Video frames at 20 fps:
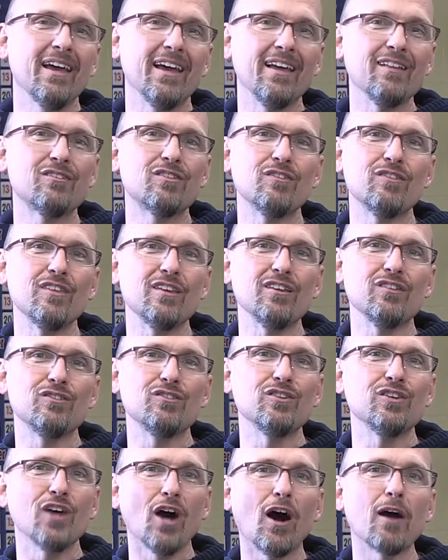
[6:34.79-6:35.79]
into
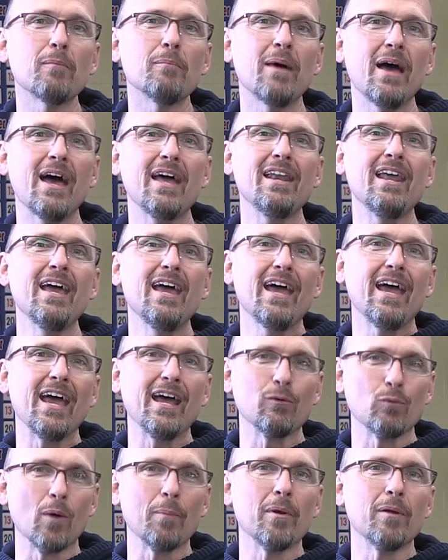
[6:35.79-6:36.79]
these young men
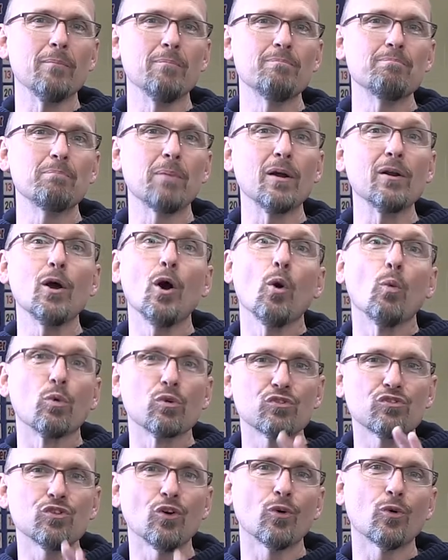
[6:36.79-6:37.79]
and women. But
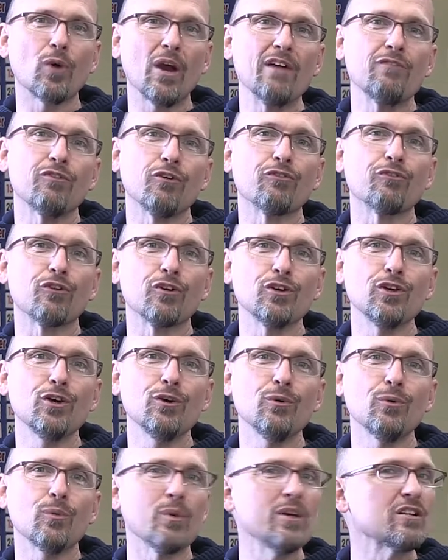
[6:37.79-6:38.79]
we're so grateful for
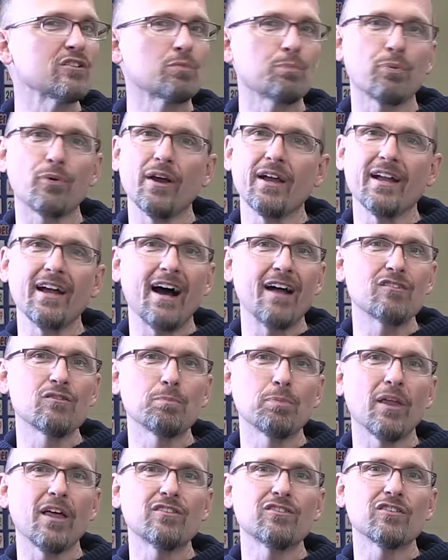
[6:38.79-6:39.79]
you, and we just pray God's
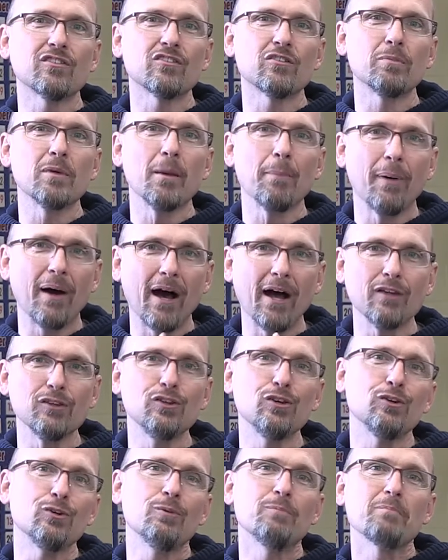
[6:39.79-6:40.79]
blessings to be upon
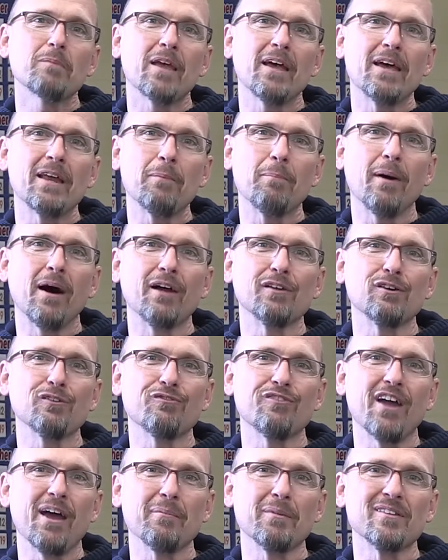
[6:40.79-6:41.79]
you and upon your
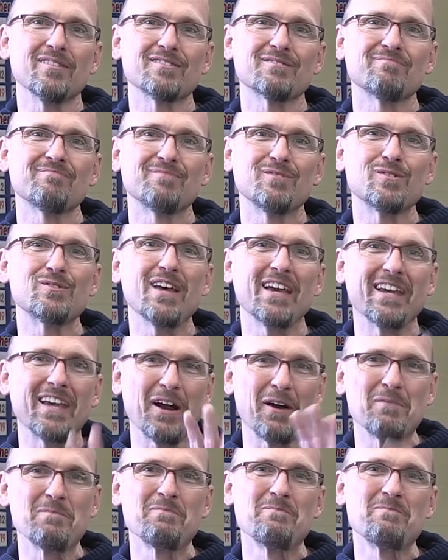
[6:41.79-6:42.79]
families. Take care.